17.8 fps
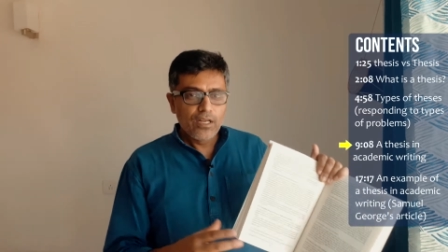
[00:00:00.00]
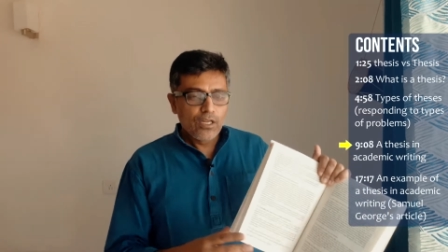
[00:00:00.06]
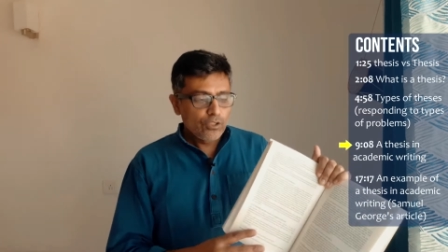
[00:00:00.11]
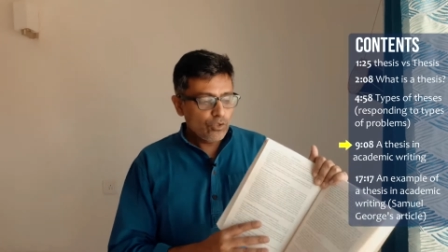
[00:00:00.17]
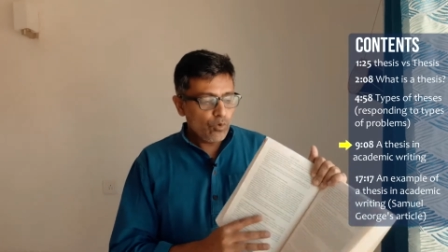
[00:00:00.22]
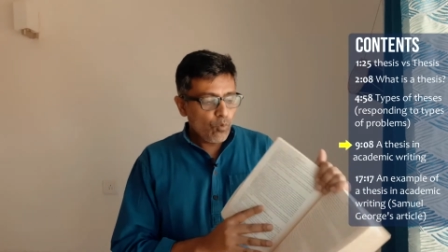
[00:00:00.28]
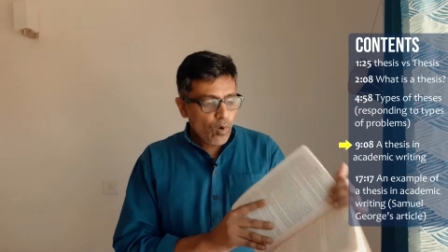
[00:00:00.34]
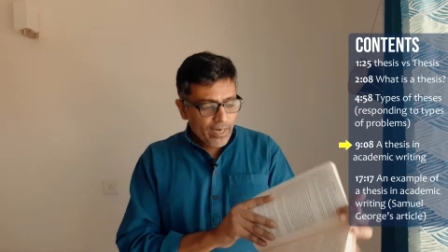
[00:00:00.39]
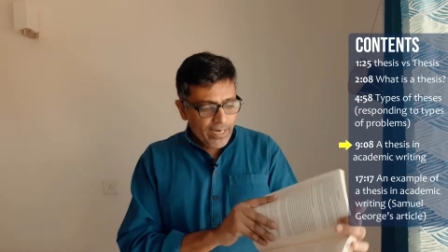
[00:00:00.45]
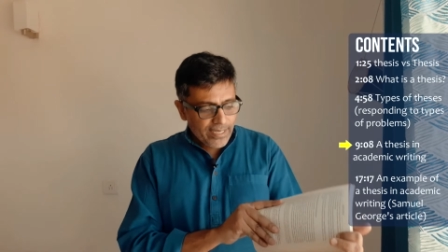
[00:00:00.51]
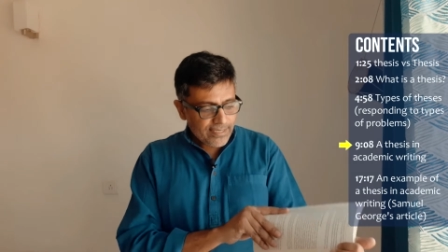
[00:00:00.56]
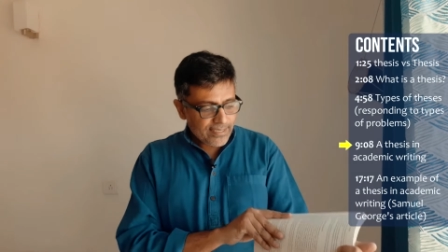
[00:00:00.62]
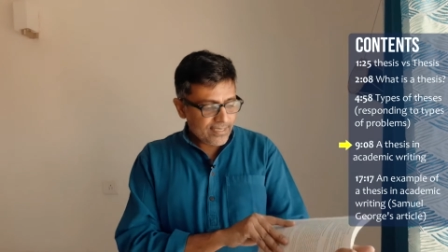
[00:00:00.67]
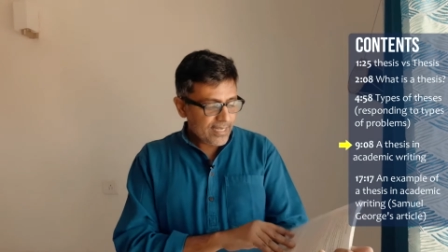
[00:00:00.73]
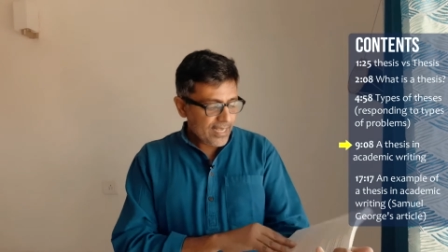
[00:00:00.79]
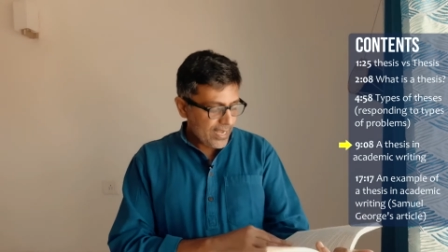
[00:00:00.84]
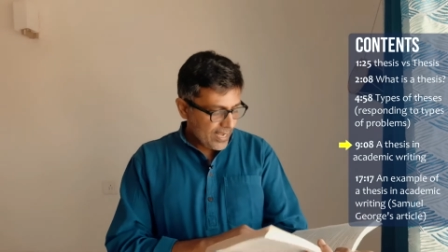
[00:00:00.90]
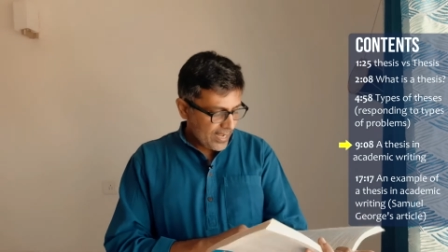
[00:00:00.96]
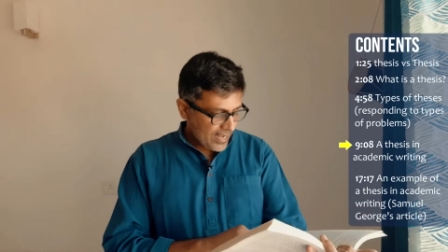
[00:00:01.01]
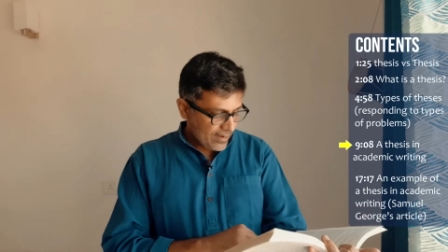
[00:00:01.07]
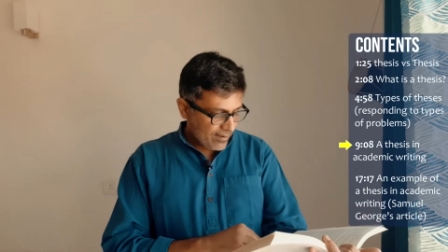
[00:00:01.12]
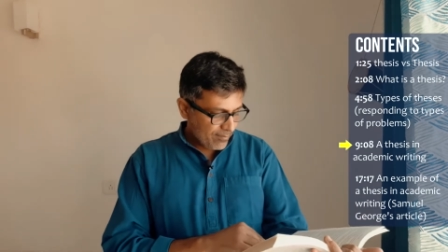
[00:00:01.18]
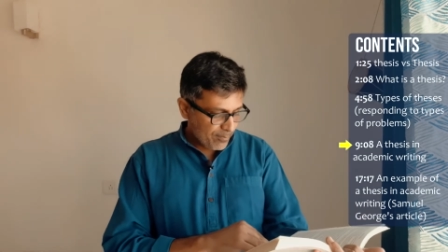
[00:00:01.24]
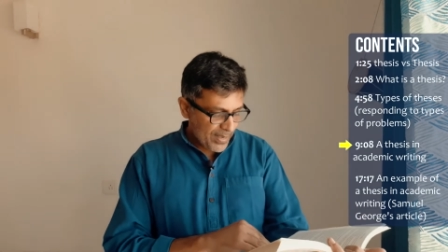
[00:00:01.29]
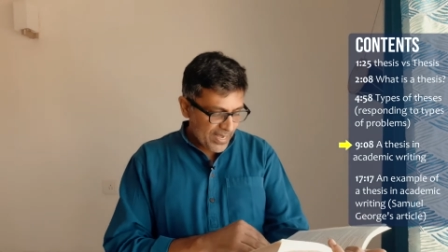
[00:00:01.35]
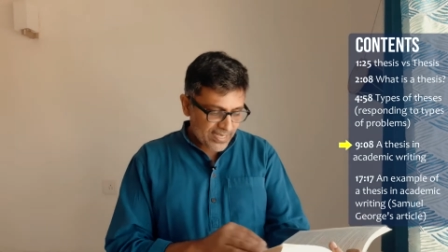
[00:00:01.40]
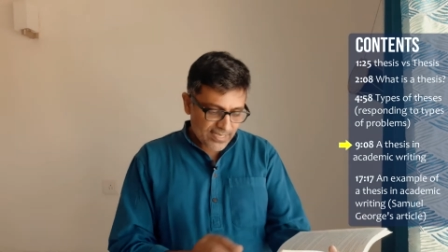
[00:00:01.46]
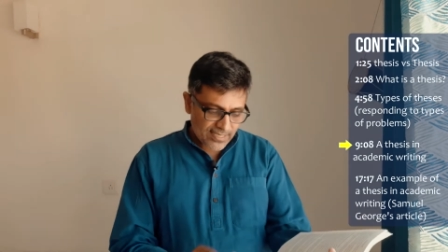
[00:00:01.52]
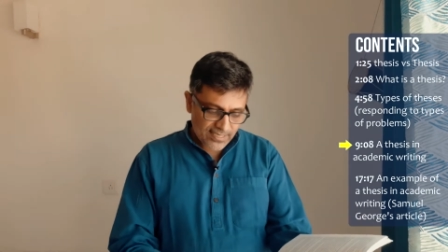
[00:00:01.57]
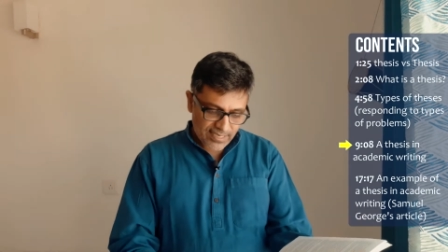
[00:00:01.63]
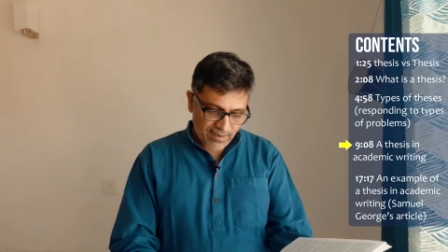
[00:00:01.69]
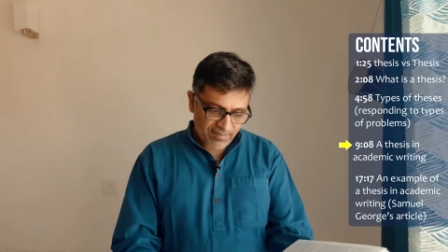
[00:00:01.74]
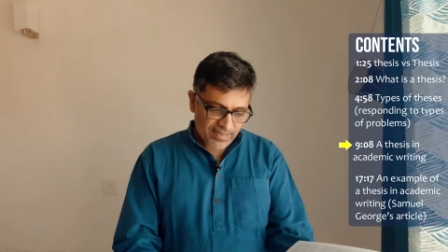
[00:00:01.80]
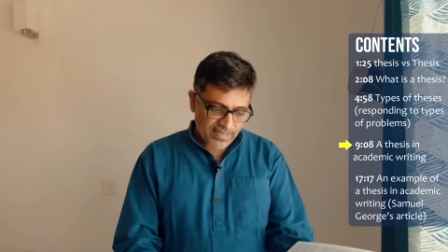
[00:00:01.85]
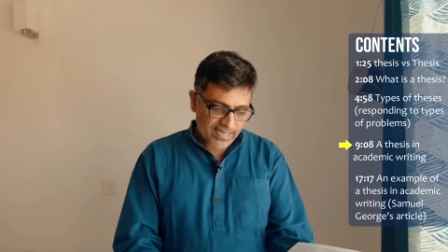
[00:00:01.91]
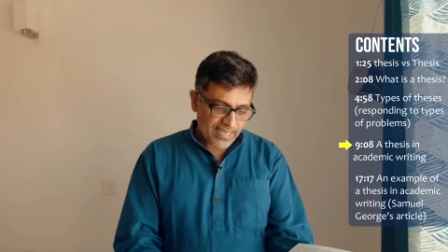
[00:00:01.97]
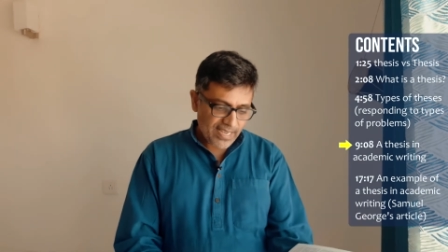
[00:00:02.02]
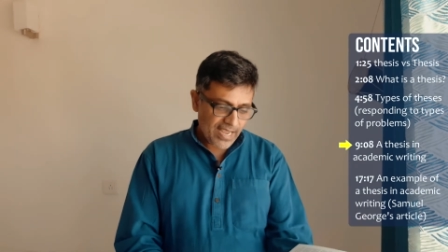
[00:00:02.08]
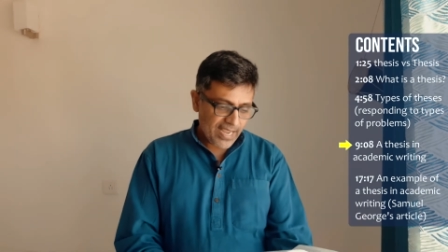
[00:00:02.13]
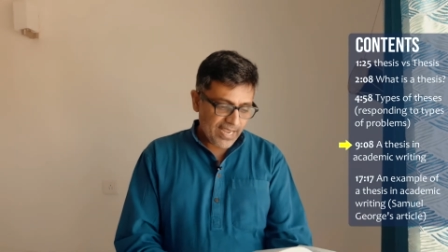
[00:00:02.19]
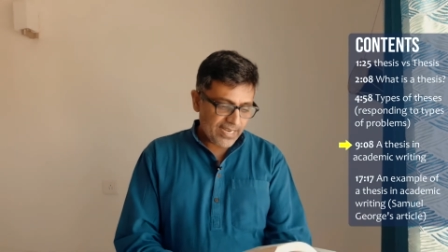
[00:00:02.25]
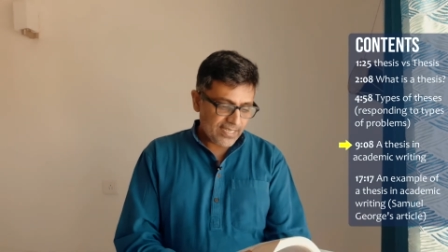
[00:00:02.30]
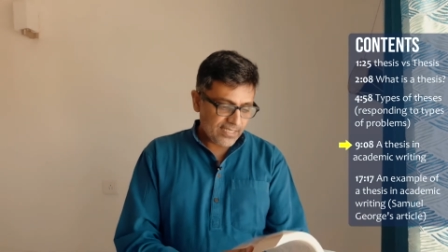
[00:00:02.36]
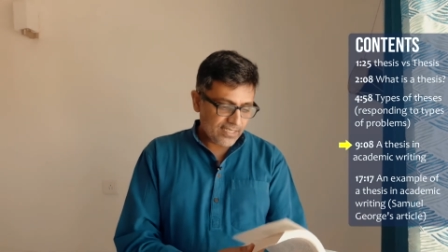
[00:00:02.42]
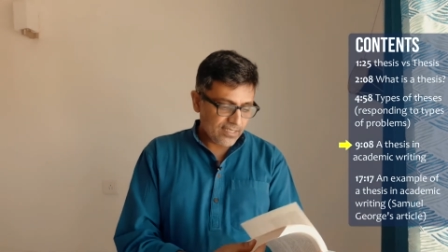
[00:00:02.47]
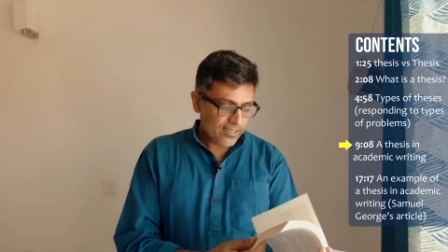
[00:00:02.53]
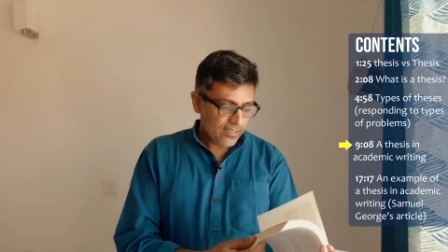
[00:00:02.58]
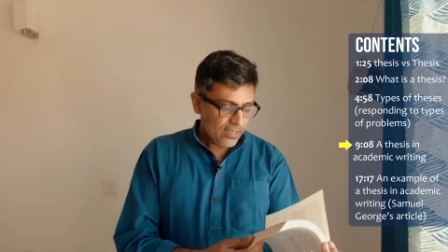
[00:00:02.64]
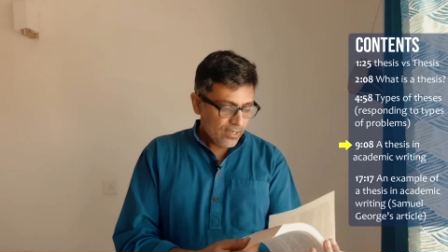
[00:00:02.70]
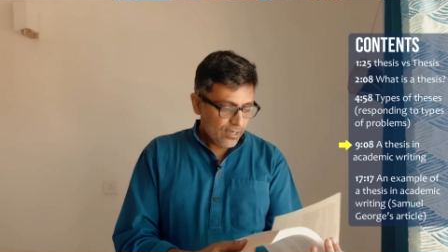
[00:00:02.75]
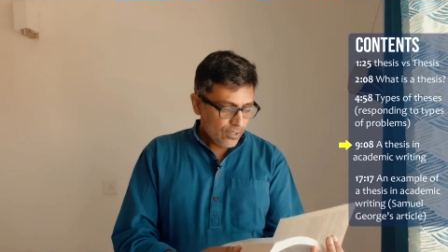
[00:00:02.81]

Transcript: So what I say in pages 78